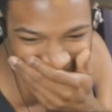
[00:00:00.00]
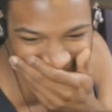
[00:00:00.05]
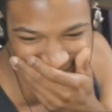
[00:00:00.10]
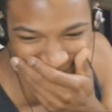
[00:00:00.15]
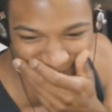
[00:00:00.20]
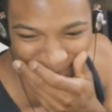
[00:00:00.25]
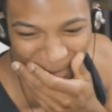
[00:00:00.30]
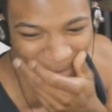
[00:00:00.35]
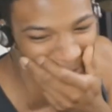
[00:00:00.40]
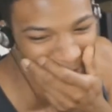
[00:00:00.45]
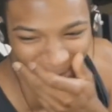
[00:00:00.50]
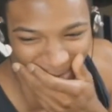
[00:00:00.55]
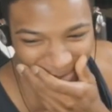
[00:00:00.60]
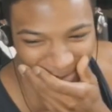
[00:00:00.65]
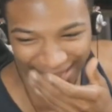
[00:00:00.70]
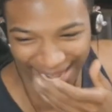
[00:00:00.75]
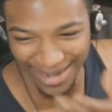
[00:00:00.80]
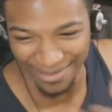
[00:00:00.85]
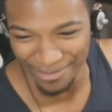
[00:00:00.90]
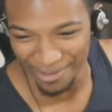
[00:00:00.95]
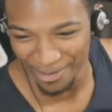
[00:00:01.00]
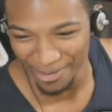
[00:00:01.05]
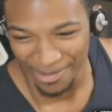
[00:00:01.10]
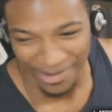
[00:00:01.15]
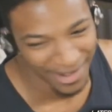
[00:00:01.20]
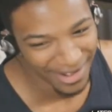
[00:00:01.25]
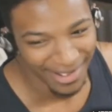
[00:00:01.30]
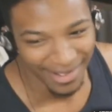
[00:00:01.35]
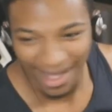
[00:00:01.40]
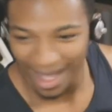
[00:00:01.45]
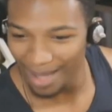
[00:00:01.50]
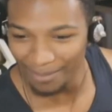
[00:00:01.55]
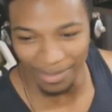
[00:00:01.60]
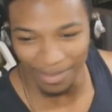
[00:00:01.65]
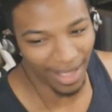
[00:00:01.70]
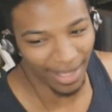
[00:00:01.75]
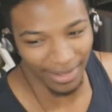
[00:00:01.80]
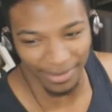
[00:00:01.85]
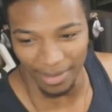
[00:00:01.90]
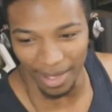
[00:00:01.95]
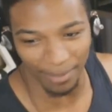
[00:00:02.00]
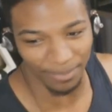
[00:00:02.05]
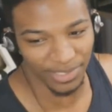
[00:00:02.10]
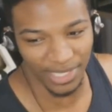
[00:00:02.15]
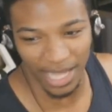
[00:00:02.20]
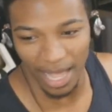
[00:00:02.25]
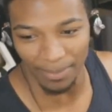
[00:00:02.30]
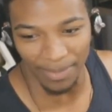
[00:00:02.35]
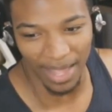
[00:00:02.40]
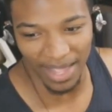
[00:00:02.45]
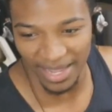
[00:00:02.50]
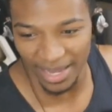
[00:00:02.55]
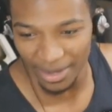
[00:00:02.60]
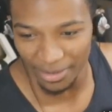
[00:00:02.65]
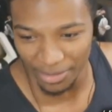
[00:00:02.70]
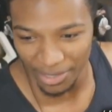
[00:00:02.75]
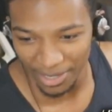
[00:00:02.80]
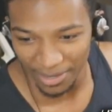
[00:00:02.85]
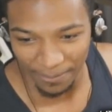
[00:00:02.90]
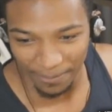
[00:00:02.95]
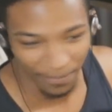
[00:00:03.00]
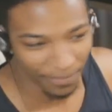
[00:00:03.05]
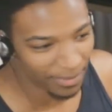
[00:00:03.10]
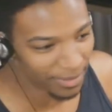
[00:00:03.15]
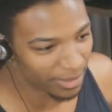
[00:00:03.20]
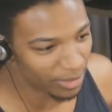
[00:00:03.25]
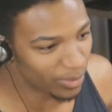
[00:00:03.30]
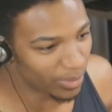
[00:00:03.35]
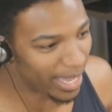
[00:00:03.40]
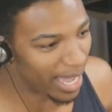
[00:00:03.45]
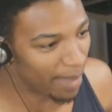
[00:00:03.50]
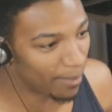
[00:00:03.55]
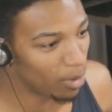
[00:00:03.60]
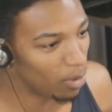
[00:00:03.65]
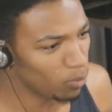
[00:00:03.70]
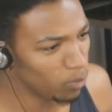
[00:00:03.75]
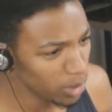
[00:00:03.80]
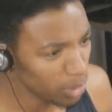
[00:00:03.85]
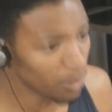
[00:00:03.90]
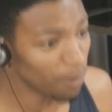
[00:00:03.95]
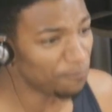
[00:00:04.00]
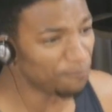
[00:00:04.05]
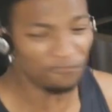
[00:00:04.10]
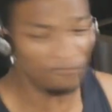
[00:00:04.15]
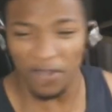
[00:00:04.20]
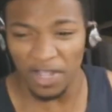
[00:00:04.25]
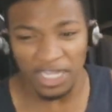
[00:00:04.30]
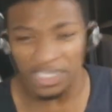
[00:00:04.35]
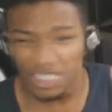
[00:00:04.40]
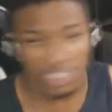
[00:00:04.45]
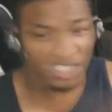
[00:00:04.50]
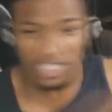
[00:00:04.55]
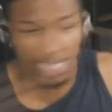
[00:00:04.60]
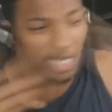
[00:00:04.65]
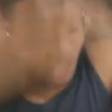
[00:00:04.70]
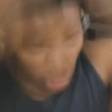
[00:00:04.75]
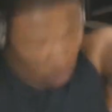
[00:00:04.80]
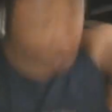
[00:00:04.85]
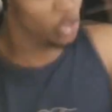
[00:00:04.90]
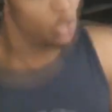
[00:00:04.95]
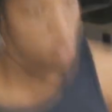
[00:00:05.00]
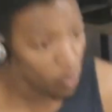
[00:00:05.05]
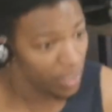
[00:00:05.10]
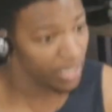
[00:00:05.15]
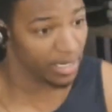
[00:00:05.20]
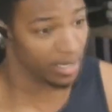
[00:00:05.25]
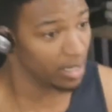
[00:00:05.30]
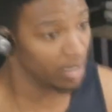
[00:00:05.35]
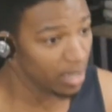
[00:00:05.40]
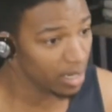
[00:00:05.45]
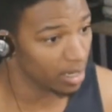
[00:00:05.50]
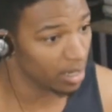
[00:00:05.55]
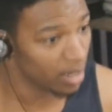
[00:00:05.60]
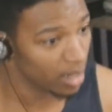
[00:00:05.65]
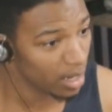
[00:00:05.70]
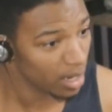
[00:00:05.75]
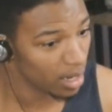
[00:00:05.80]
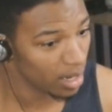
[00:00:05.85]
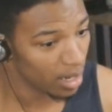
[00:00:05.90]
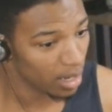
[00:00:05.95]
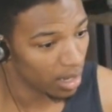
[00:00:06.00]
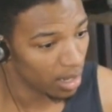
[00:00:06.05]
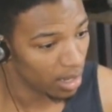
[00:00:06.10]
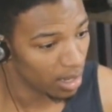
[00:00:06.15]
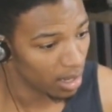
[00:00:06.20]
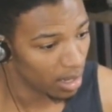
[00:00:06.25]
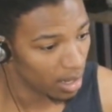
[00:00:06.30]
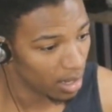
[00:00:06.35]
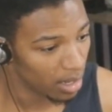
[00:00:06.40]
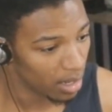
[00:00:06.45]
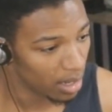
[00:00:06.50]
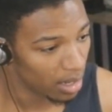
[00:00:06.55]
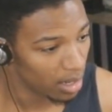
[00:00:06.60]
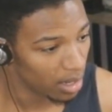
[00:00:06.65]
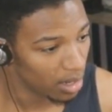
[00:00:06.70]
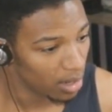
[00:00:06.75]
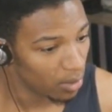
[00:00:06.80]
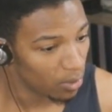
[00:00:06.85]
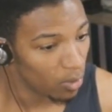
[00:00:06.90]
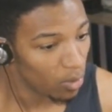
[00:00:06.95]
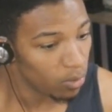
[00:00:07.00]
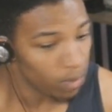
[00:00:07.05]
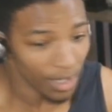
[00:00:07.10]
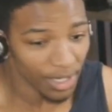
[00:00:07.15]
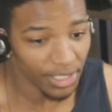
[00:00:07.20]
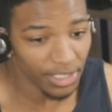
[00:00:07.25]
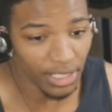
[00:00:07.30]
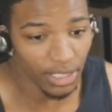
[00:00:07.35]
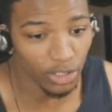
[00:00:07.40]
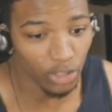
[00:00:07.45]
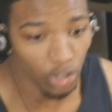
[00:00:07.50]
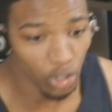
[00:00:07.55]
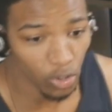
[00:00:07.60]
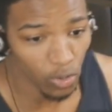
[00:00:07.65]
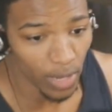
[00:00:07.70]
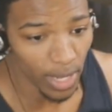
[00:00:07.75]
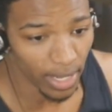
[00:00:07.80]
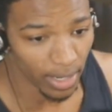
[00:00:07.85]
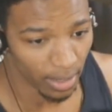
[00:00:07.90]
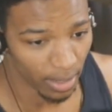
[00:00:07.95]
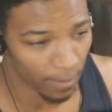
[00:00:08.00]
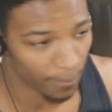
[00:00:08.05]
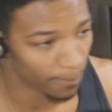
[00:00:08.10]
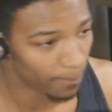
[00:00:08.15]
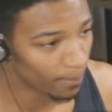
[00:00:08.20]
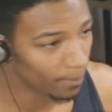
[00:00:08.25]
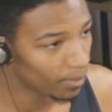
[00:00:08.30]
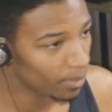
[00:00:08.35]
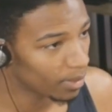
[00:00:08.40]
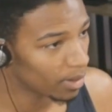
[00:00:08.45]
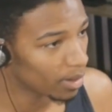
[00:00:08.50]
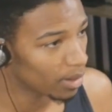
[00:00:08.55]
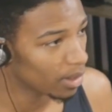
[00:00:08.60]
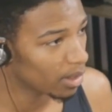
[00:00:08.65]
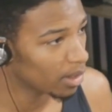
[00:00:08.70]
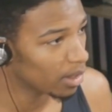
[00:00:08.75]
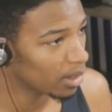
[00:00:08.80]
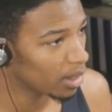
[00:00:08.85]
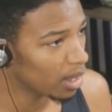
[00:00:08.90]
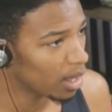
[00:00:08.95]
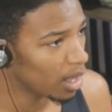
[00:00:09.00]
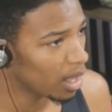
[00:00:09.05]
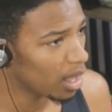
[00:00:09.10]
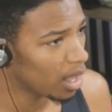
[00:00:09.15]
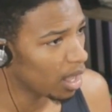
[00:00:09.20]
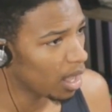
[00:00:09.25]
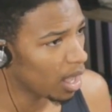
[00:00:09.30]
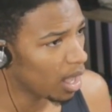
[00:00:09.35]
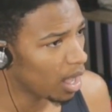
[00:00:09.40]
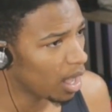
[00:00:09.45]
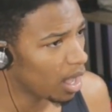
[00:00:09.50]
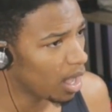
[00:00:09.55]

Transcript: edible all day, bro. I'm not. I don't, I'm. T- I'm not hearing it. You can't. Oh, what the fuck is this nigga doing? No, I'm good. Thank you, sir. What is he doing? Yo,